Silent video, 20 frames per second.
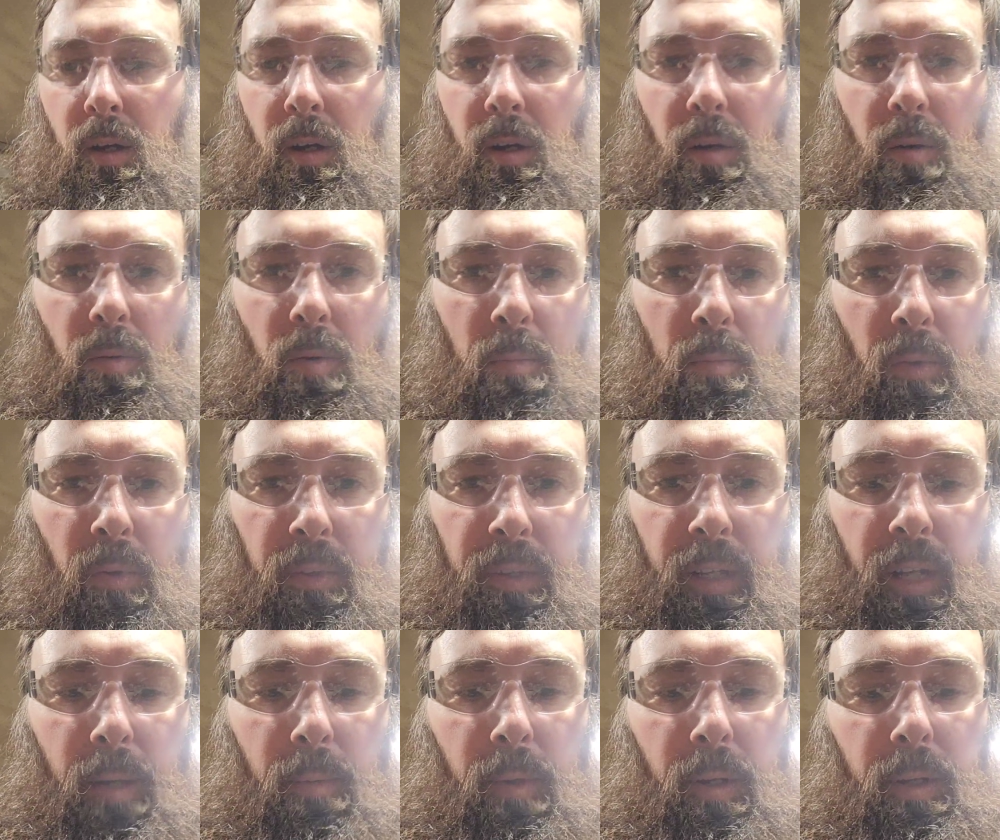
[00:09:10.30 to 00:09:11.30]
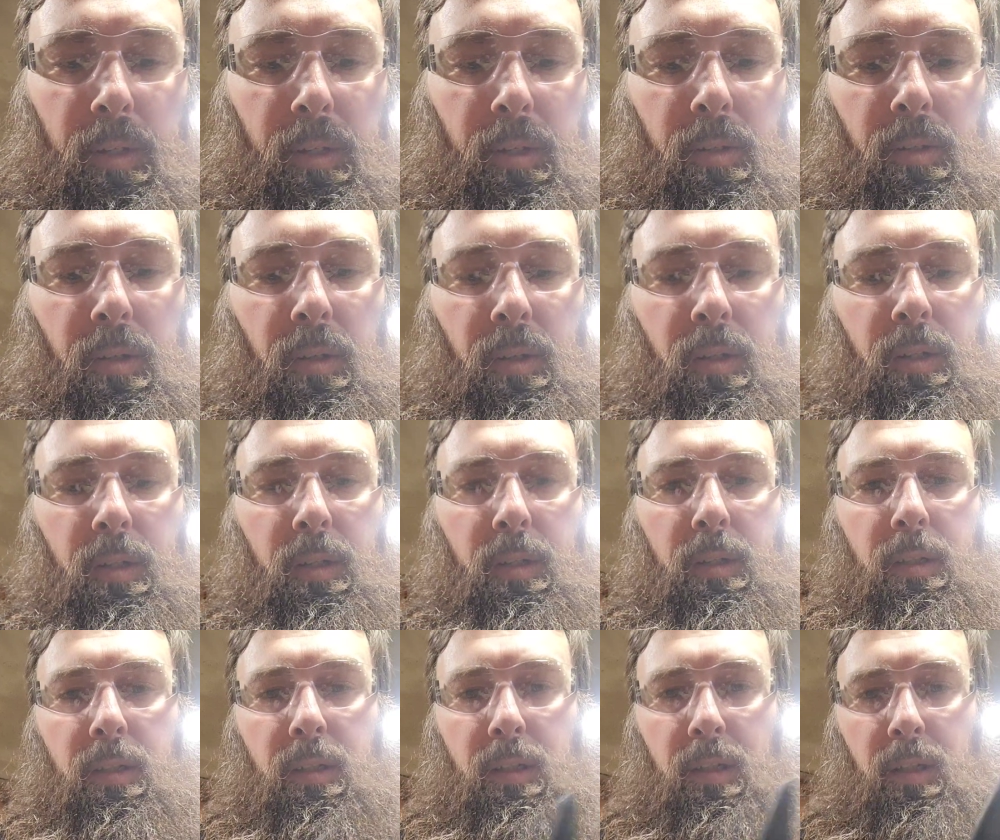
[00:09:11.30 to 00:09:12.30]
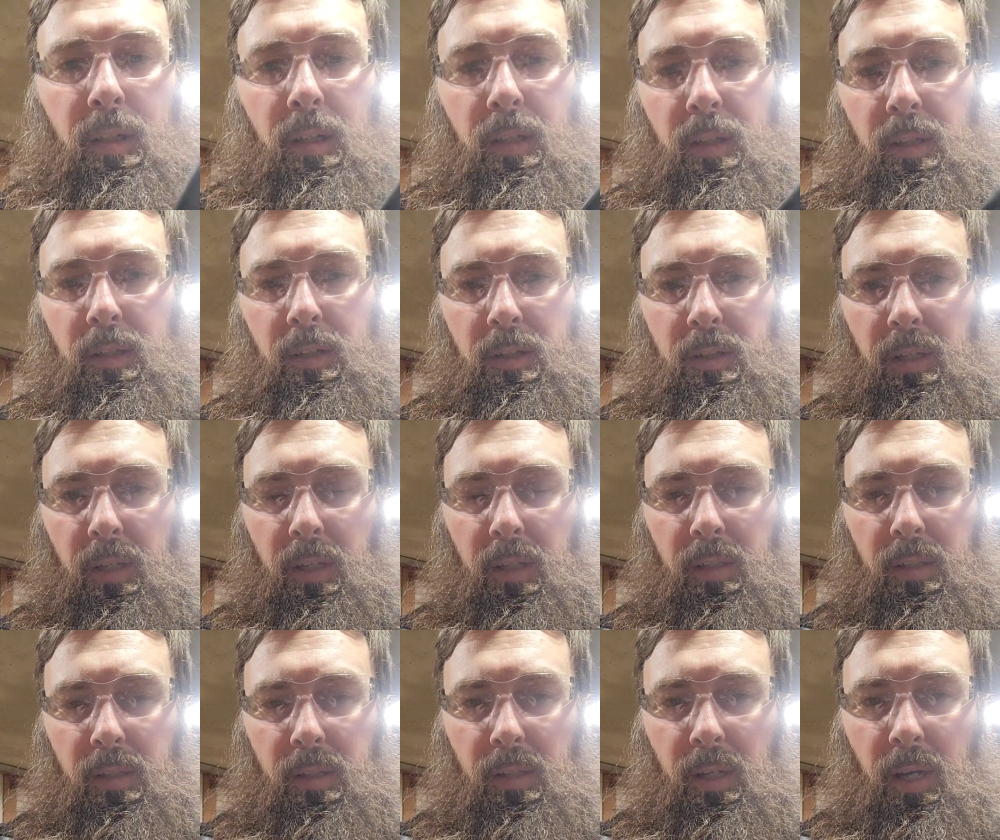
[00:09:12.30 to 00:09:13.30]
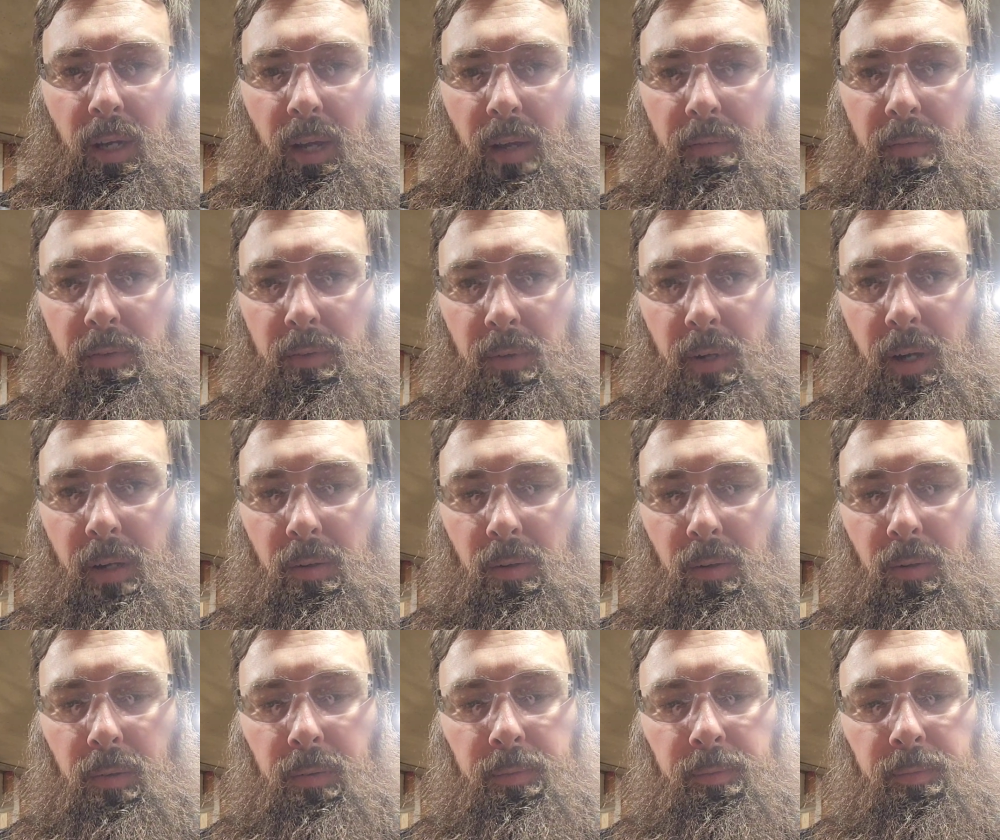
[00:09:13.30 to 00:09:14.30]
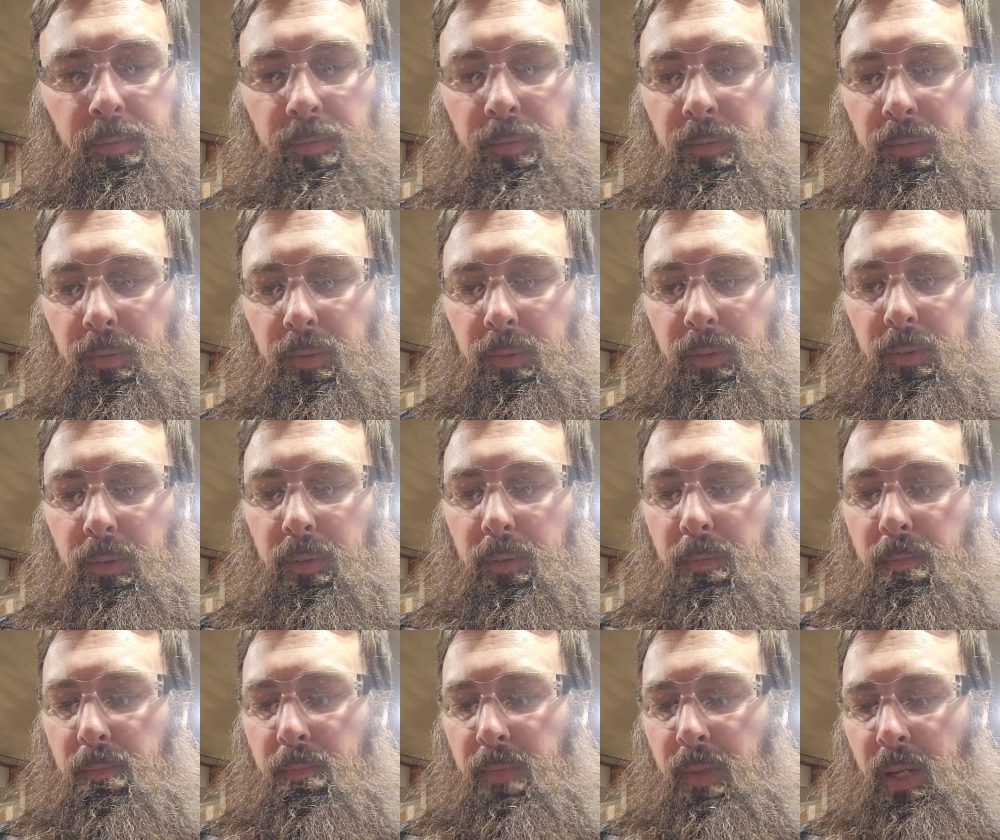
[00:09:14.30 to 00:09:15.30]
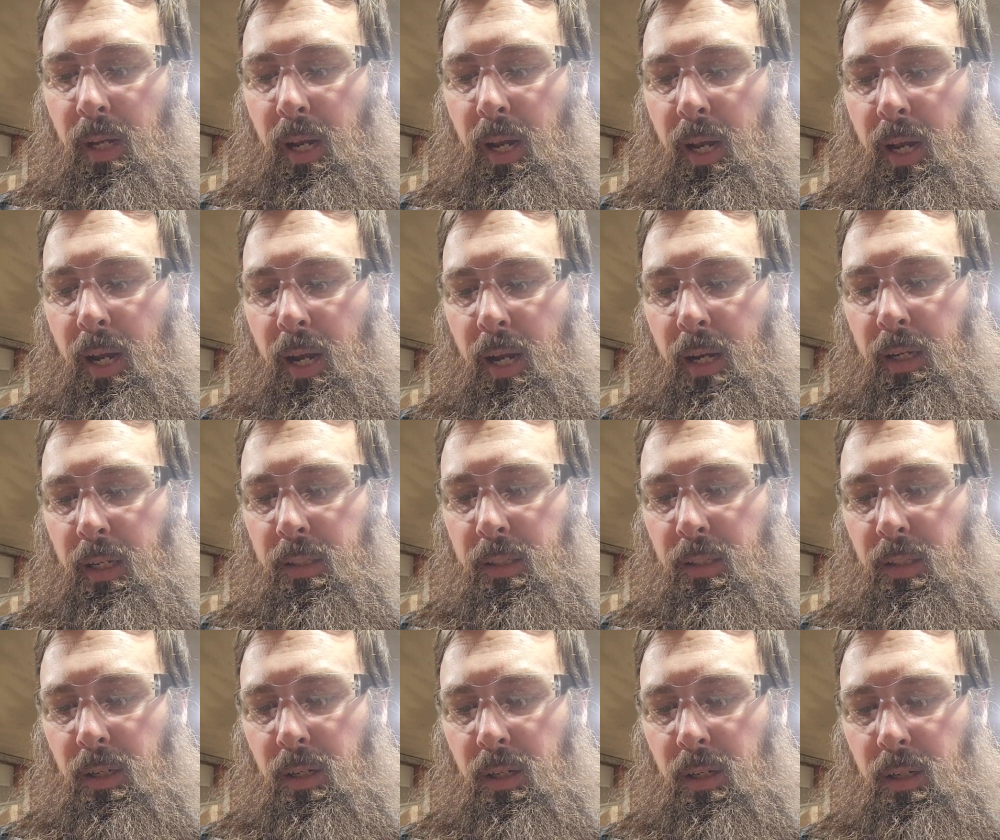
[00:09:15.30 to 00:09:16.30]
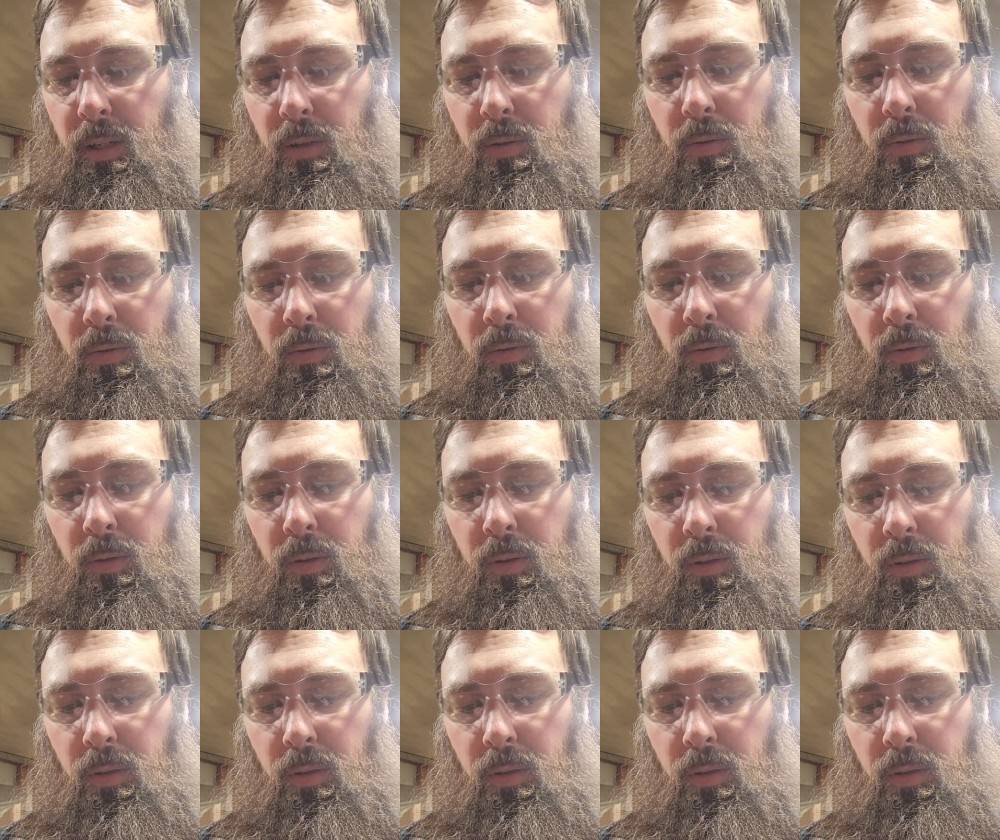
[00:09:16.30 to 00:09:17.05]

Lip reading: One more thing I want to do is, this sheath does not have a drain hole, and I saw a cool